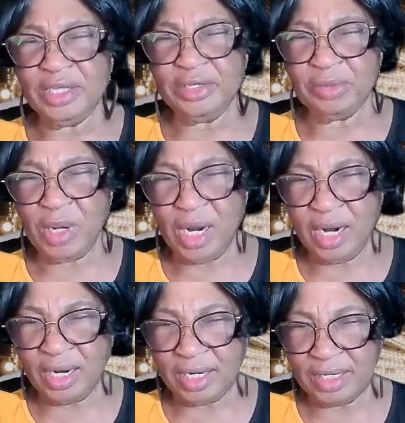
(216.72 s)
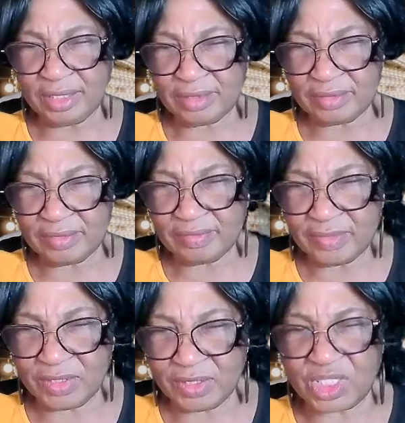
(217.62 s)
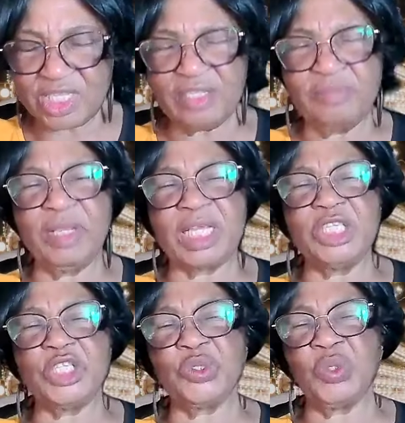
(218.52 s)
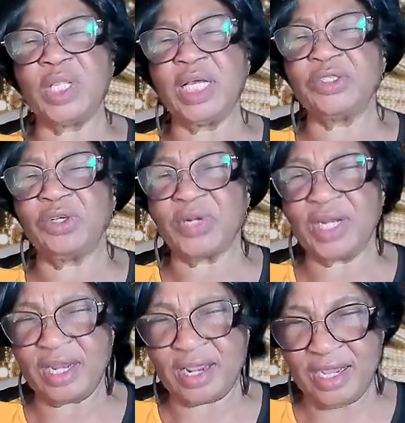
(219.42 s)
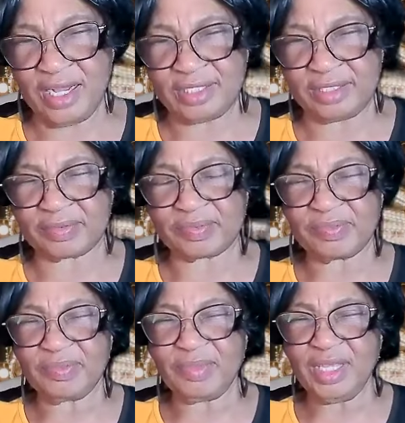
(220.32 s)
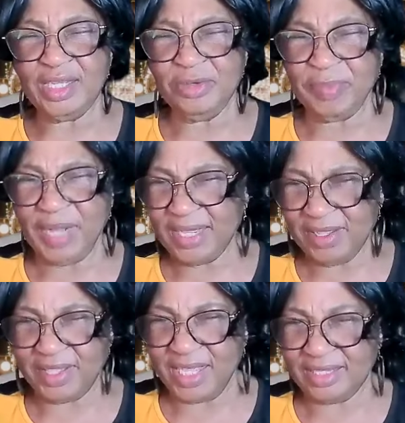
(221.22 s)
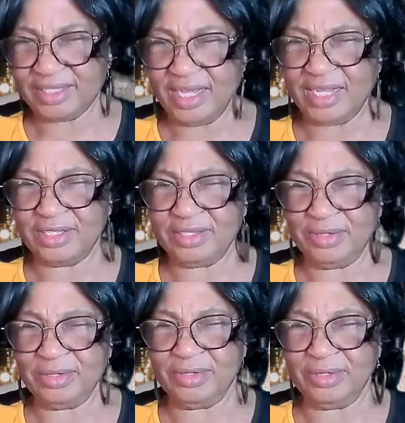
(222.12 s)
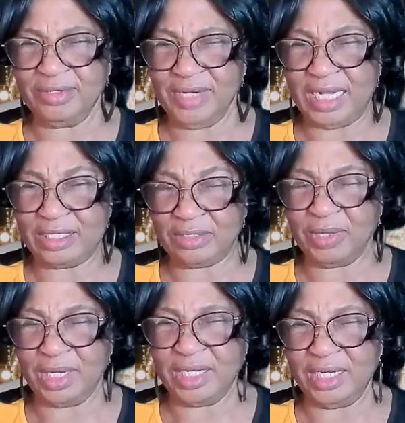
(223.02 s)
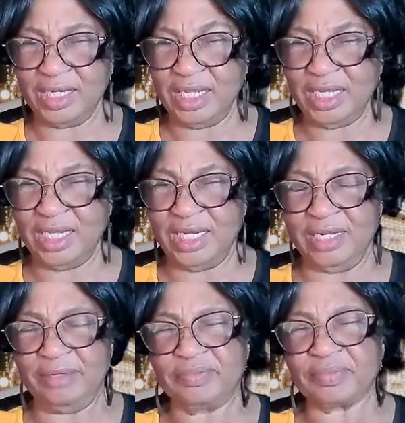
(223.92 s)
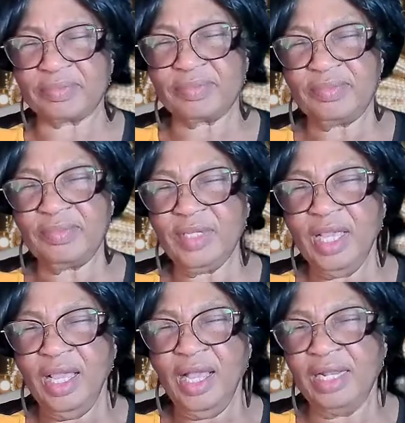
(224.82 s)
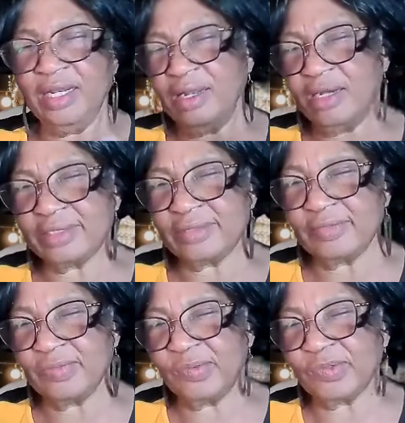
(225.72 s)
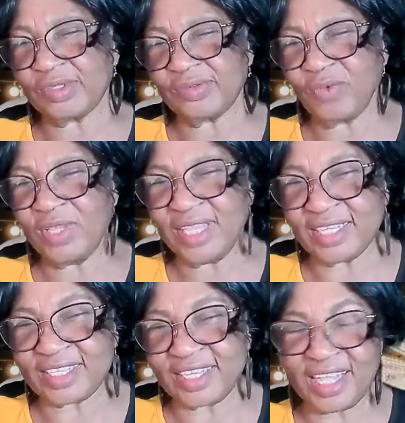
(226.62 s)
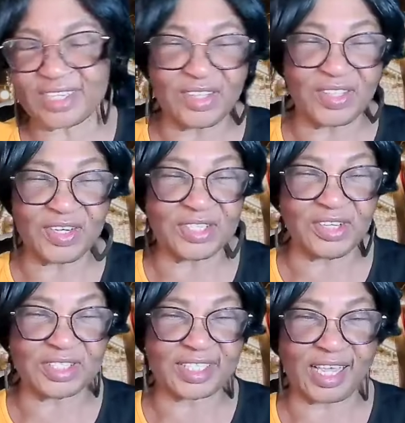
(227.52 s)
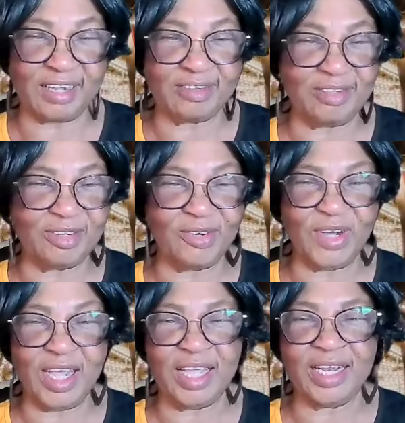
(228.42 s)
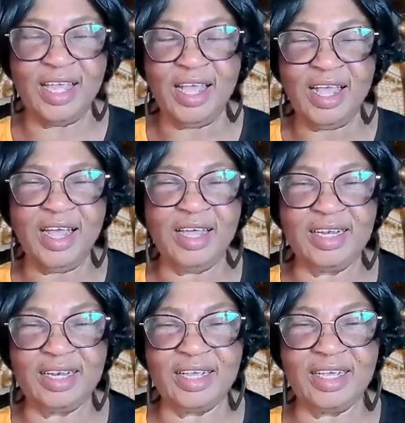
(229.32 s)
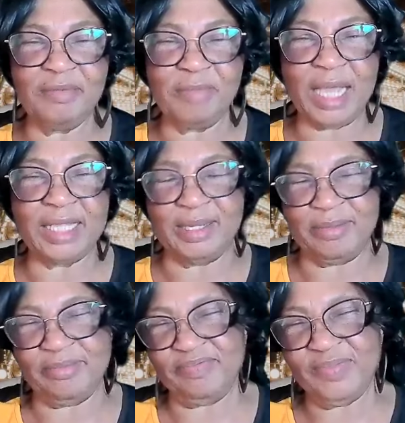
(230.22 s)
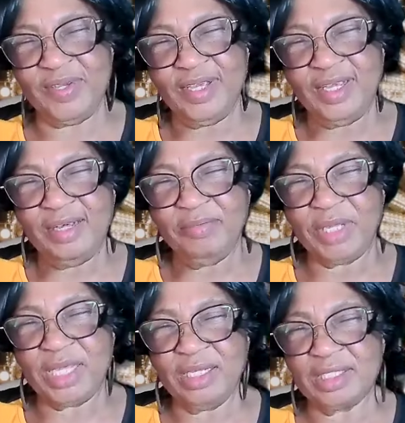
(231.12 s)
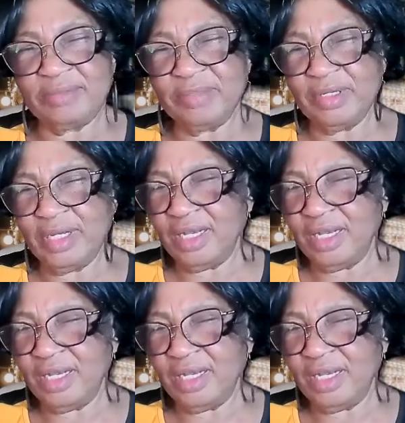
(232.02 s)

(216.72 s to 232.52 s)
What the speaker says: You are making sure that your credit cards, you buy the things that you actually need and not when they say that something is on sale, you go ahead and buy them because